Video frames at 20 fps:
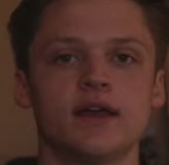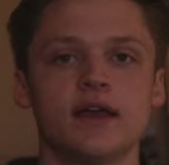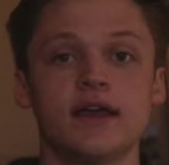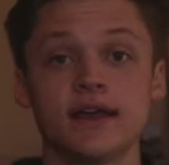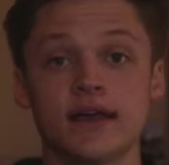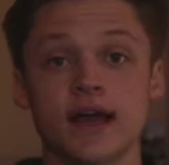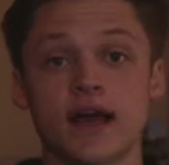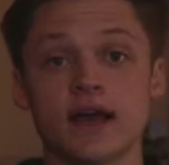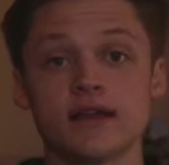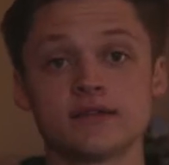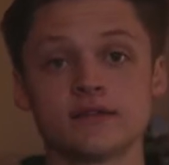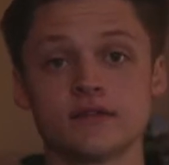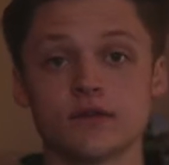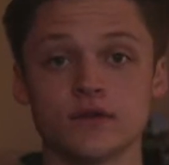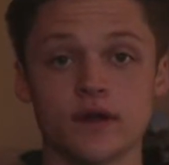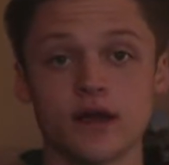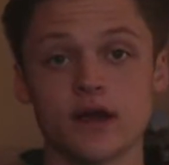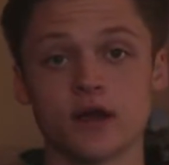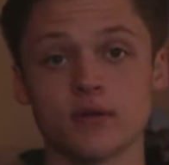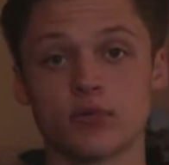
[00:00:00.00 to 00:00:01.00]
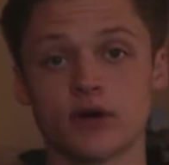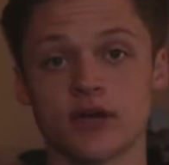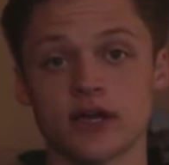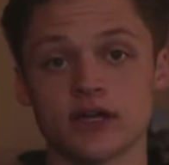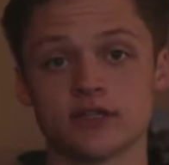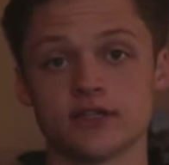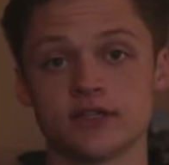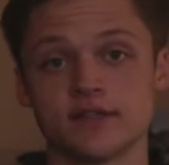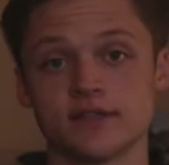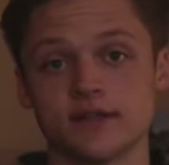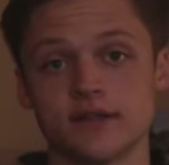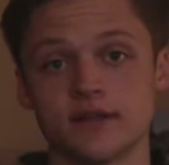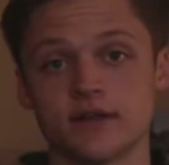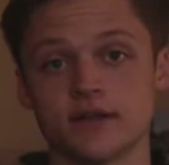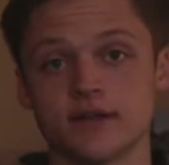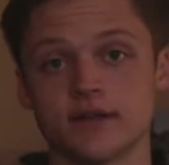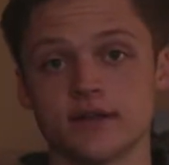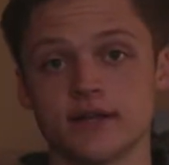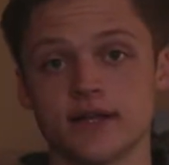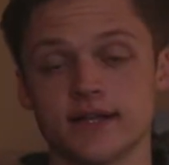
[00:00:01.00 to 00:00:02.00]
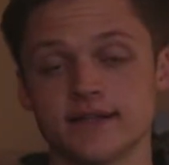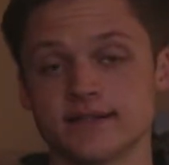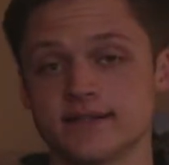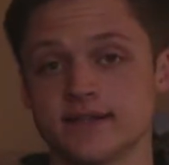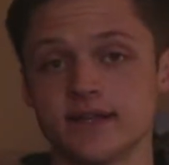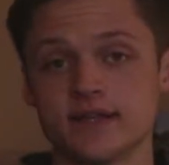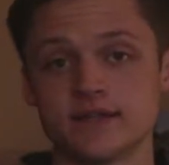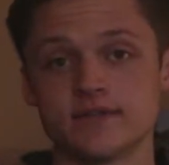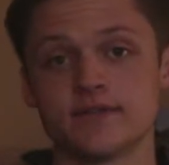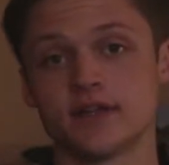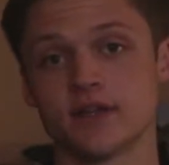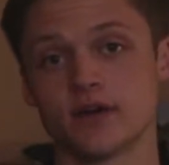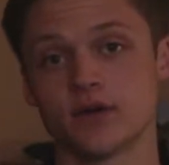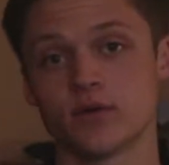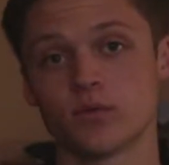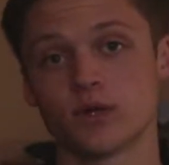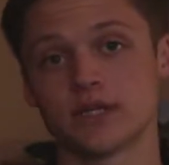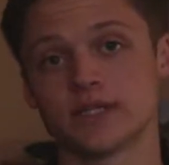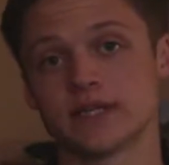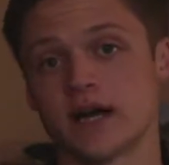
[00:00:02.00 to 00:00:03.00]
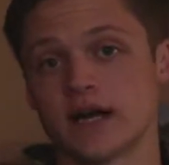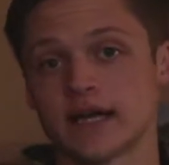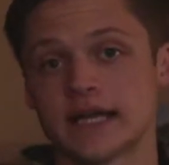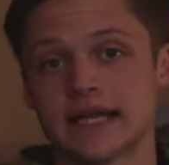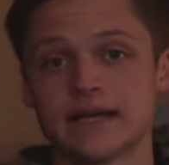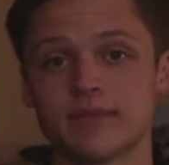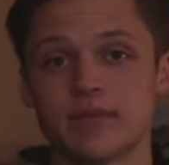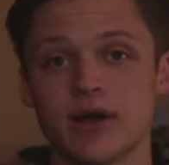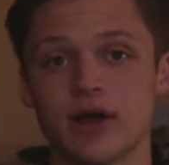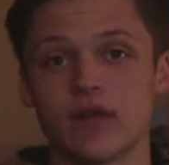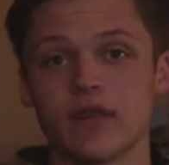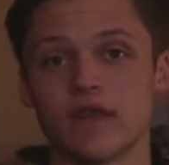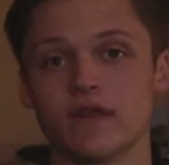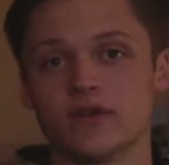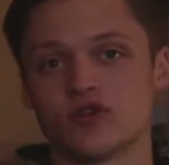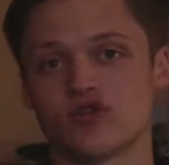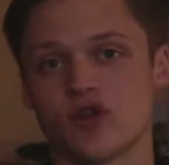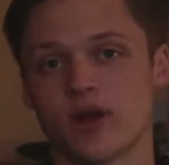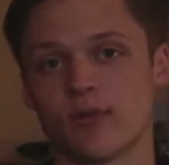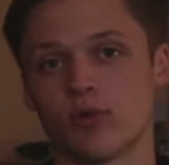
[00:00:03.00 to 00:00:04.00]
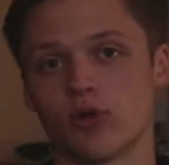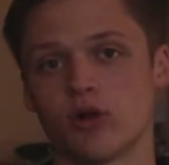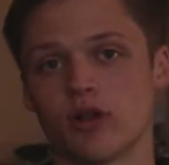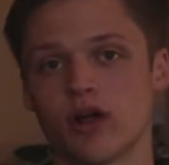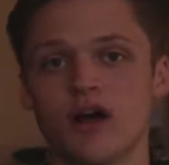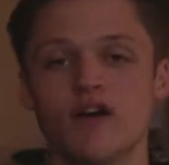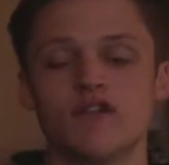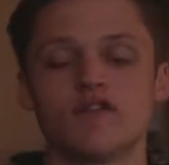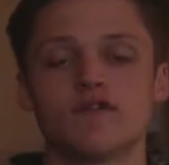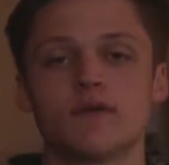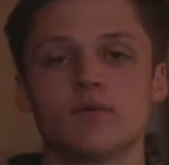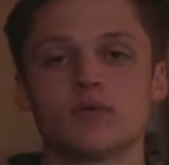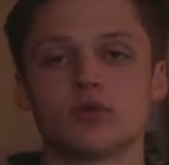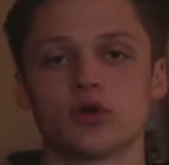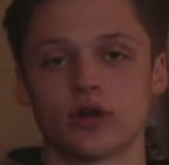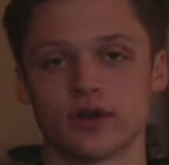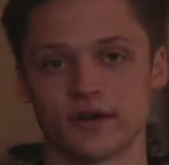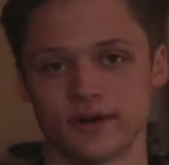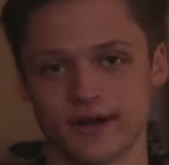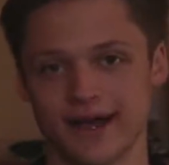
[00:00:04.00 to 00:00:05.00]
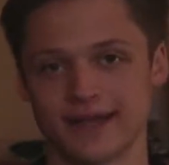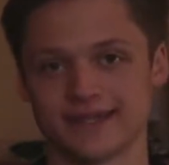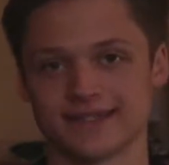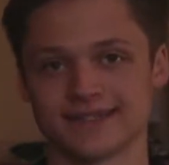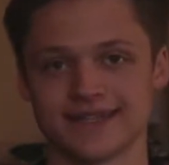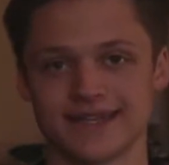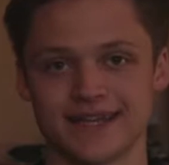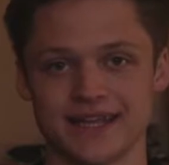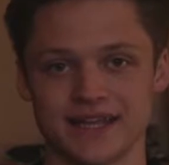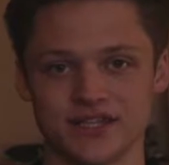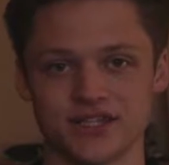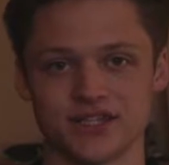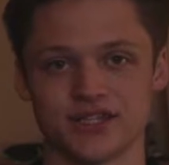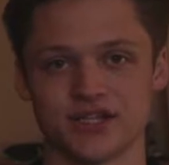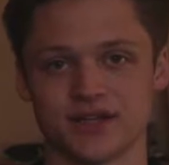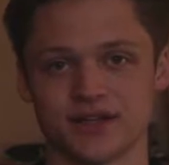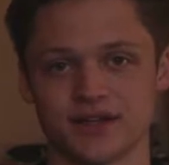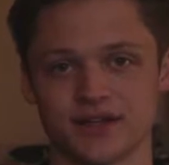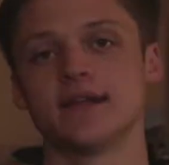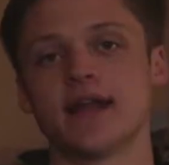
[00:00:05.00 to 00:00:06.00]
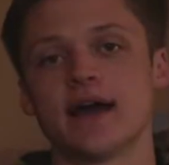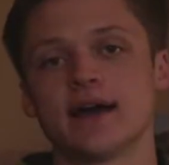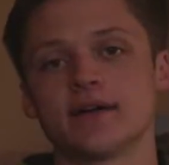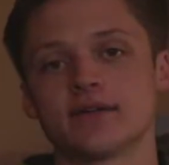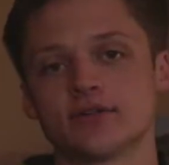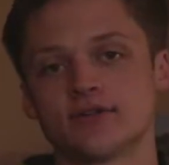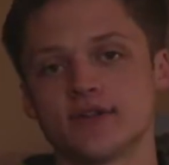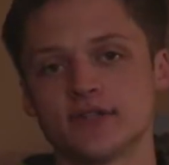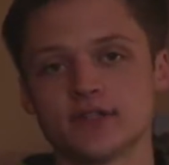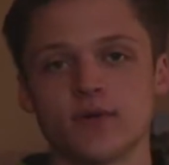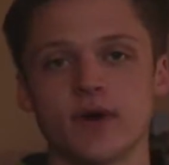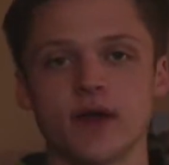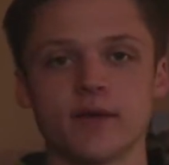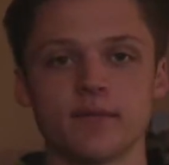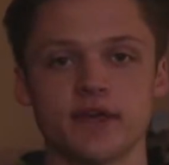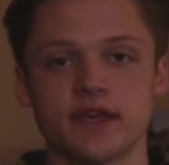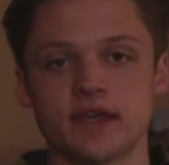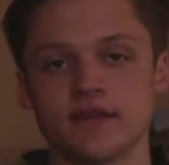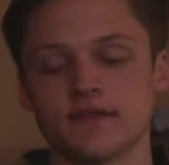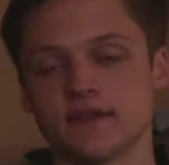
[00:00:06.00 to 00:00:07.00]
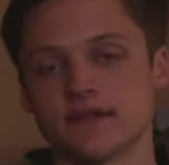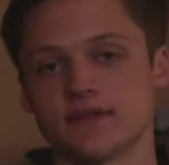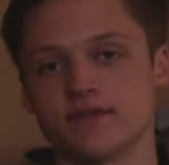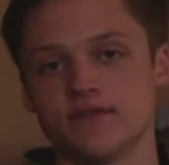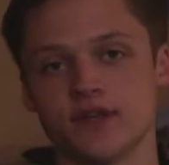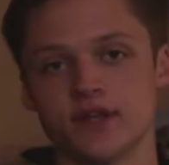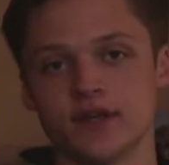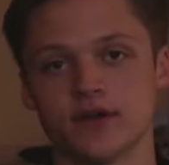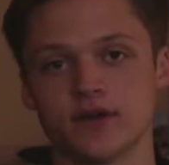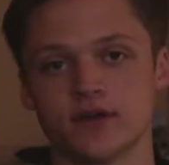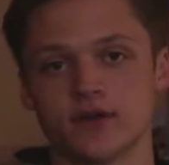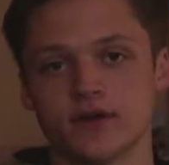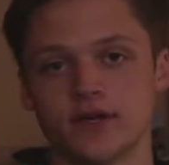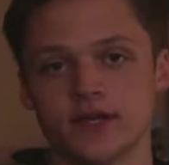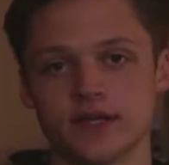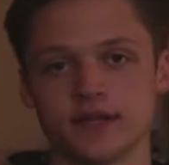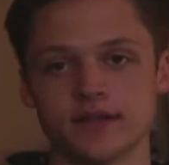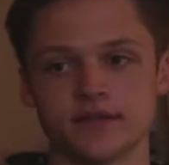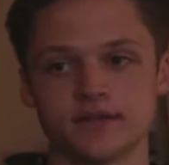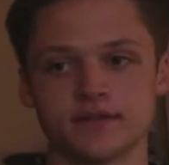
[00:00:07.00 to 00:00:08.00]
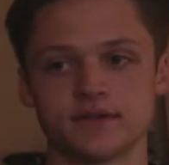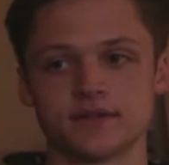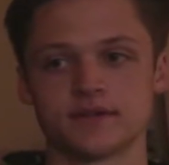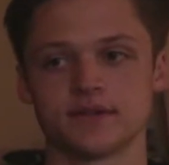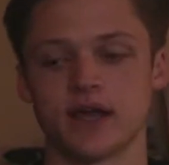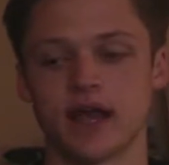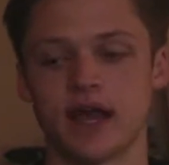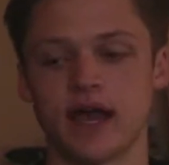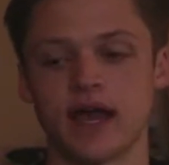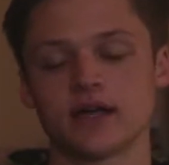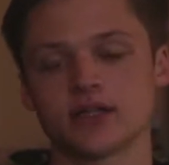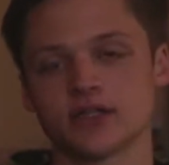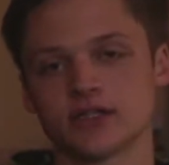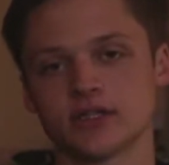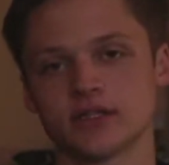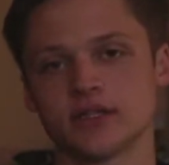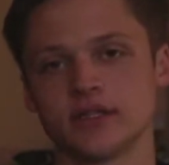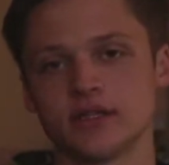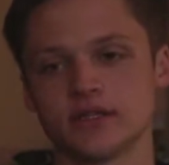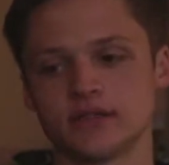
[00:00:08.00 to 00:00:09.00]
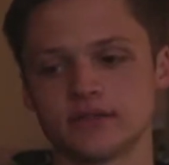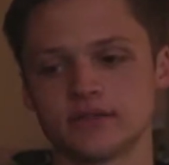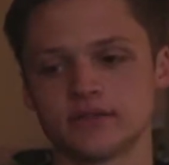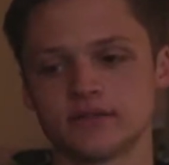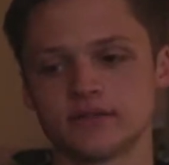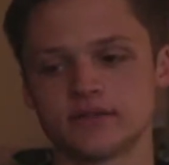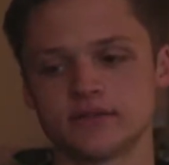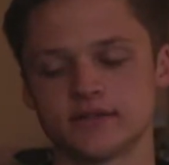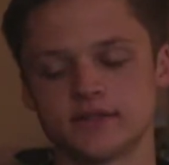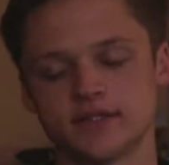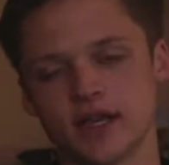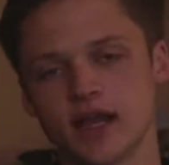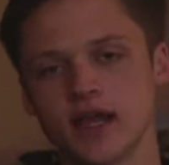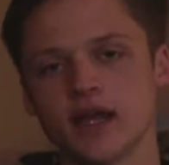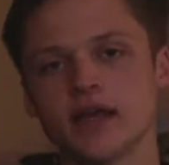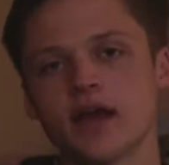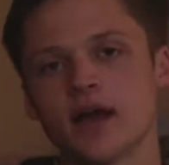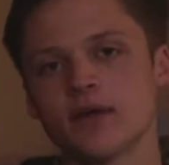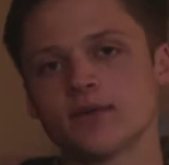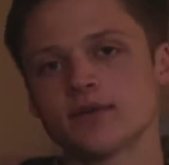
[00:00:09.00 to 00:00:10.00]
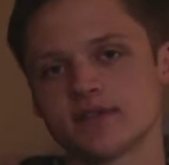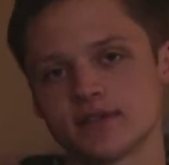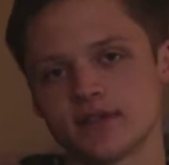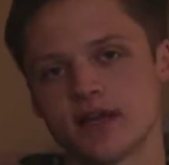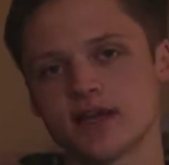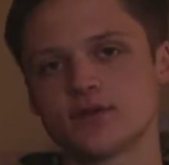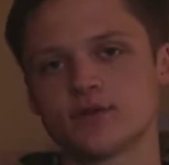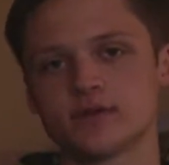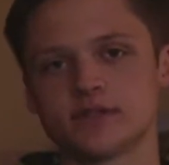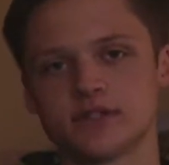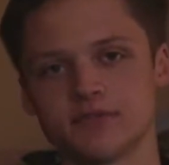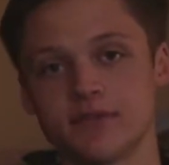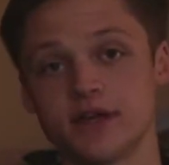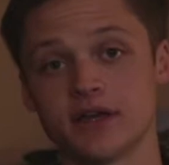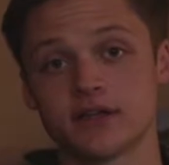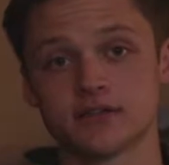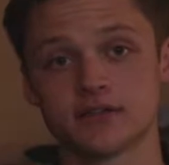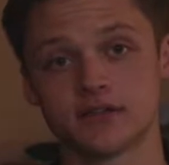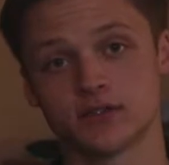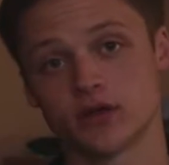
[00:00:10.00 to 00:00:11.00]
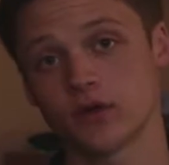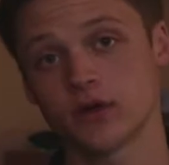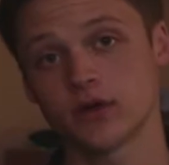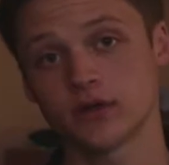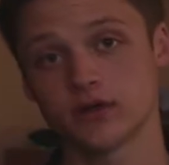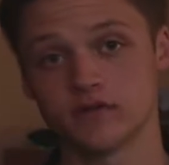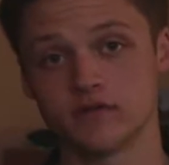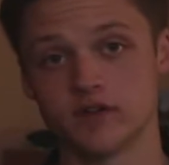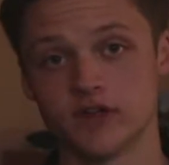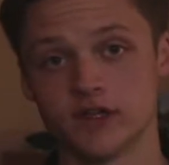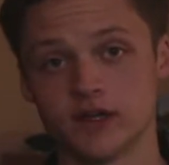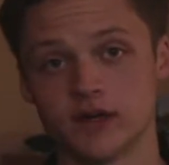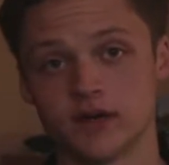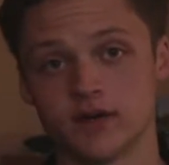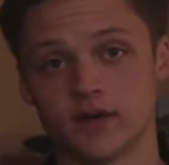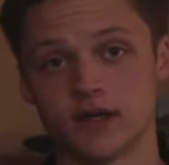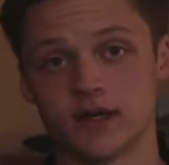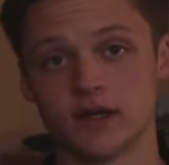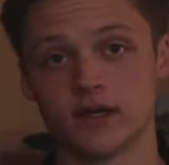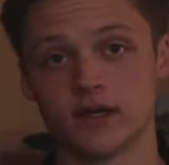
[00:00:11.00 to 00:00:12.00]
Hey guys, Little Gecko Productions here, and in today's video we're talking about the trouble of procrastination. Now the reason why I'm making this video is actually today I was scheduled to make a tutorial video,